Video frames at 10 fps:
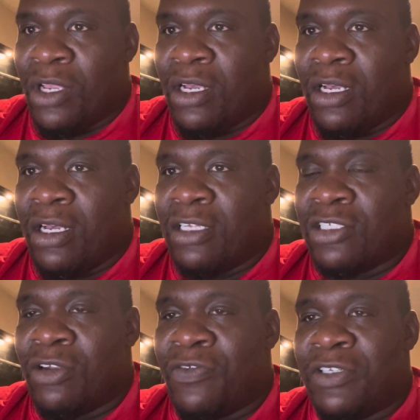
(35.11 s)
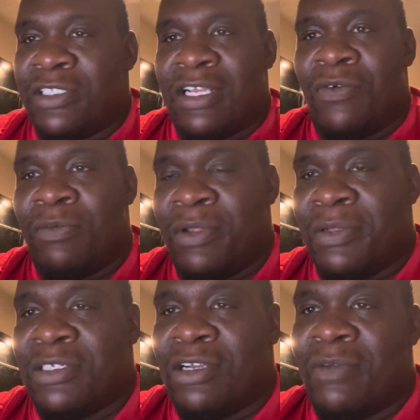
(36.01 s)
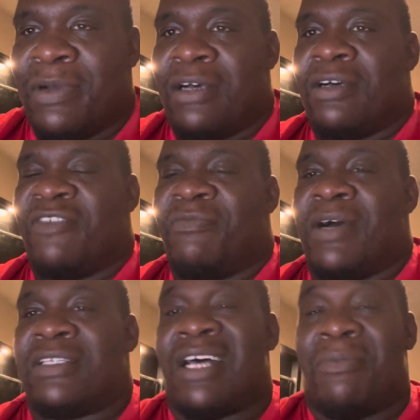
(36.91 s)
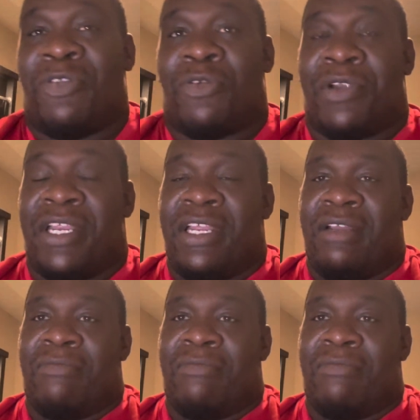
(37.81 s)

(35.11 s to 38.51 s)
So the first thing I want to be able to talk about of my top three